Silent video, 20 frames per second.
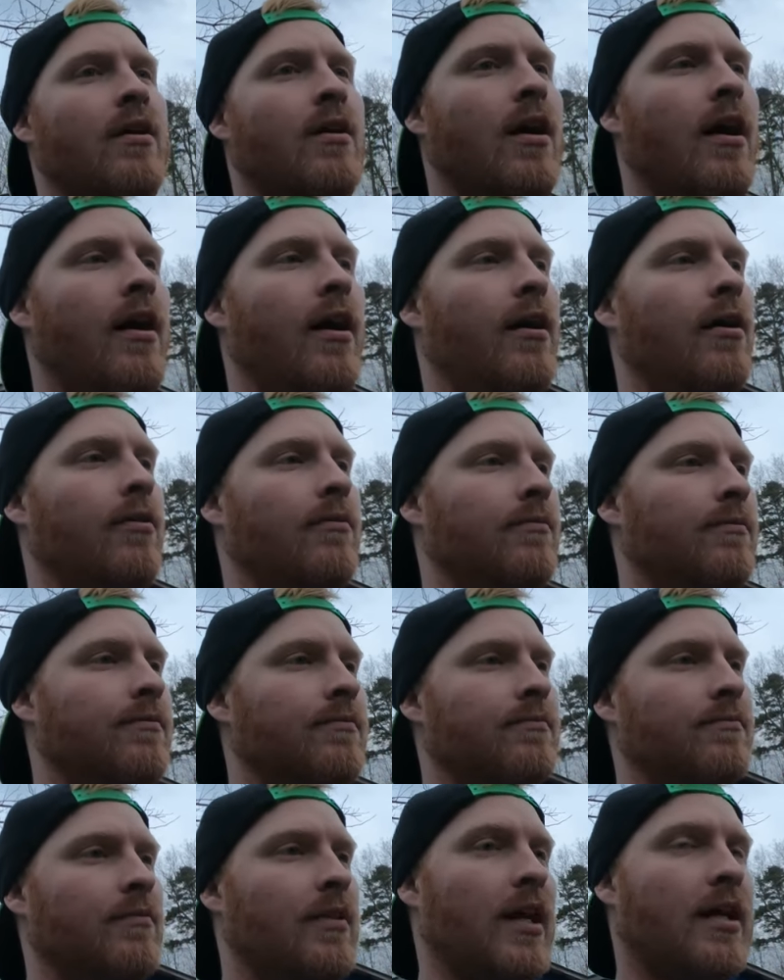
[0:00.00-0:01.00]
Um,
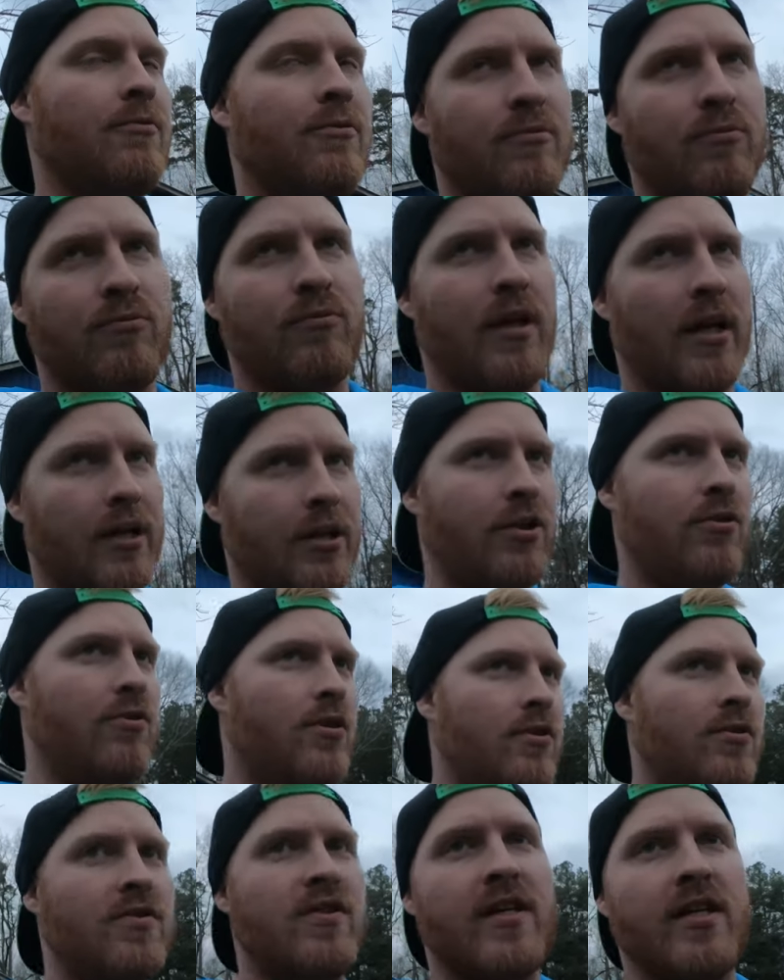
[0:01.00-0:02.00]
like like you
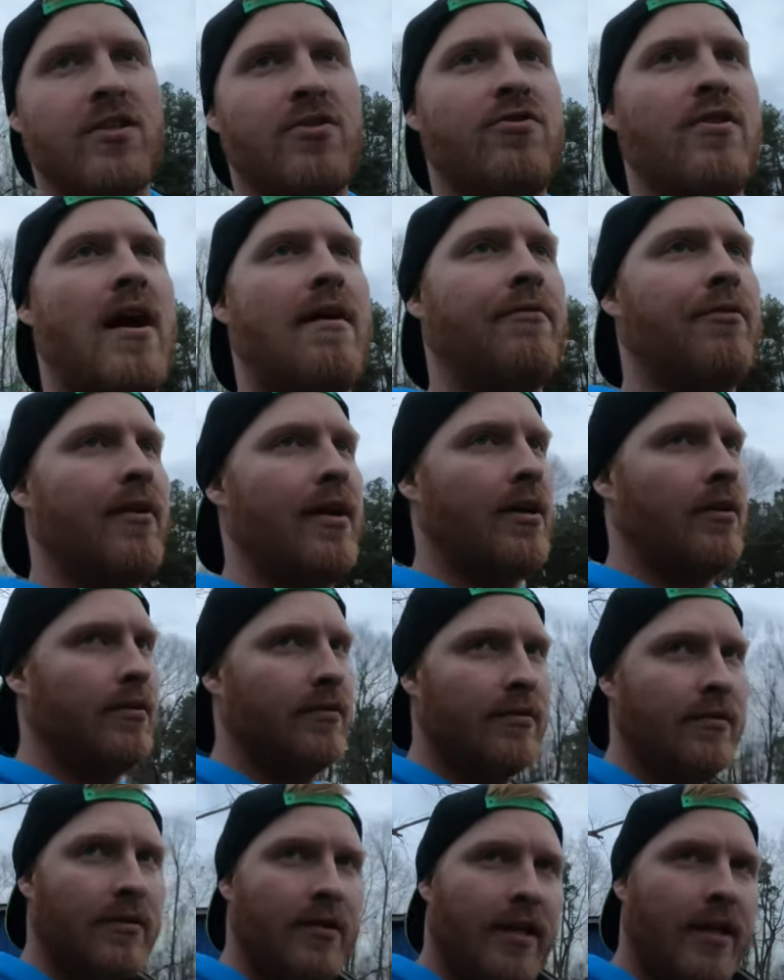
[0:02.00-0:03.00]
do see us drive around
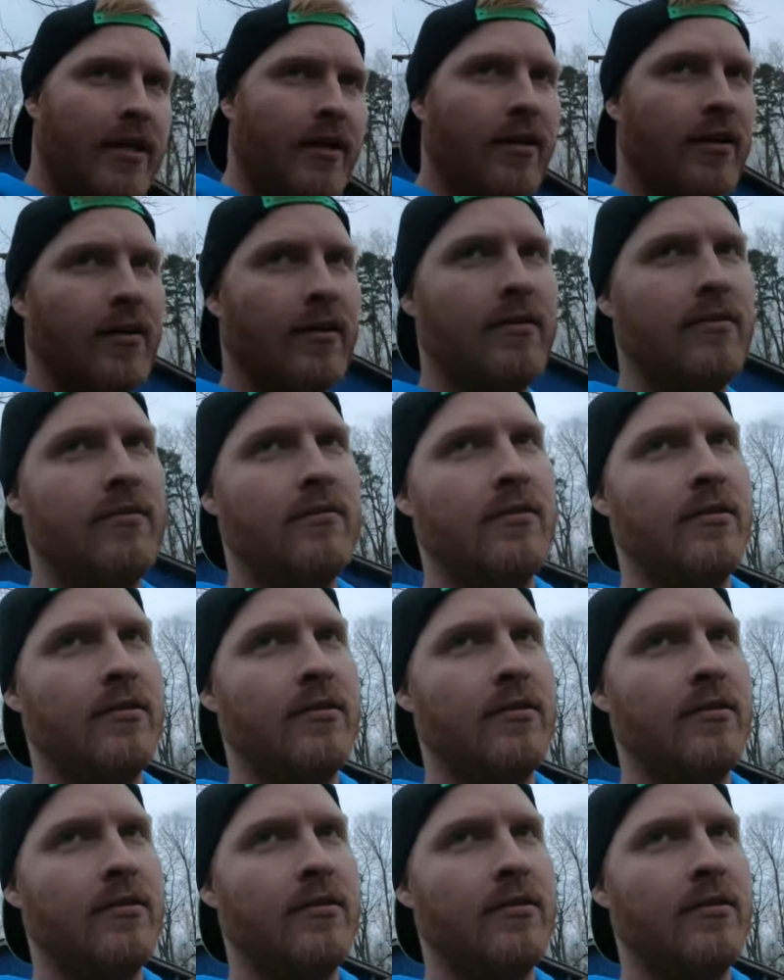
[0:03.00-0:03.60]
here